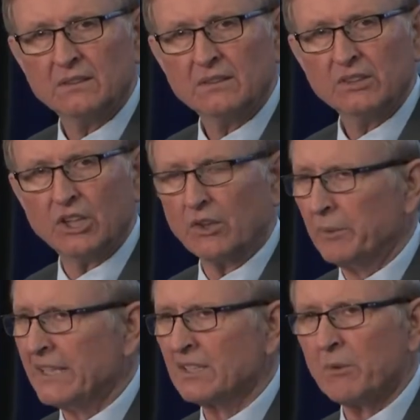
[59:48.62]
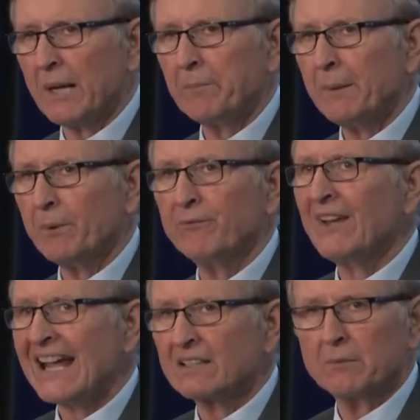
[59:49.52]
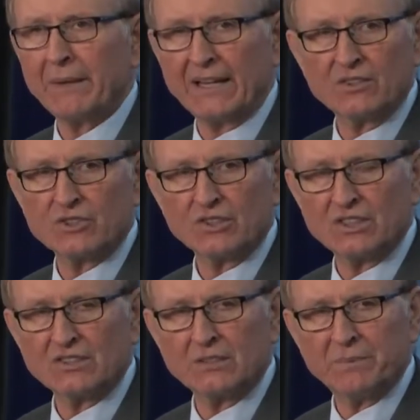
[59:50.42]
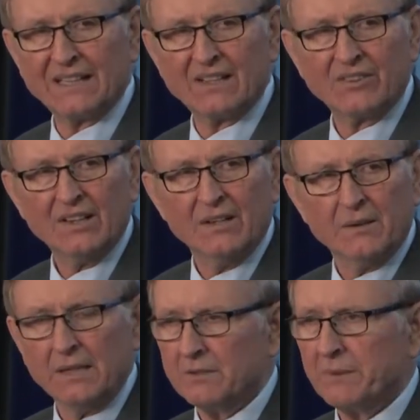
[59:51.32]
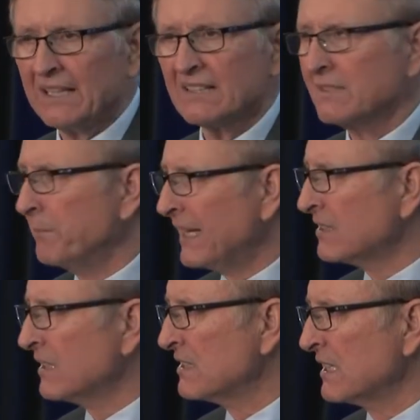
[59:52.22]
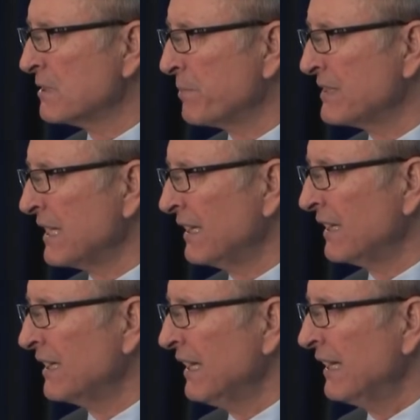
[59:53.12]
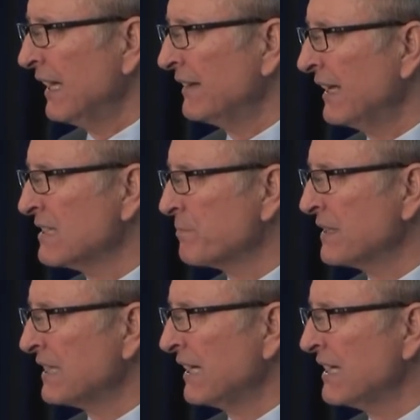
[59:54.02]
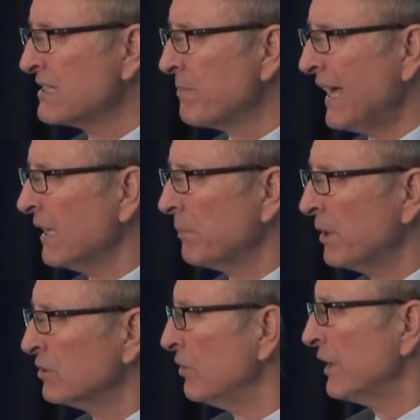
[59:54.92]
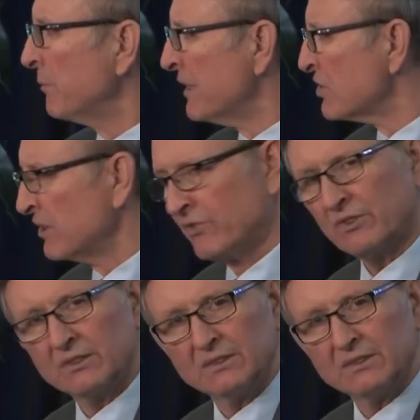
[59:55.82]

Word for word: You know, the reason why people flock to megachurches is because, is because the message that is presented eh, that is presented is palatable to their wishes.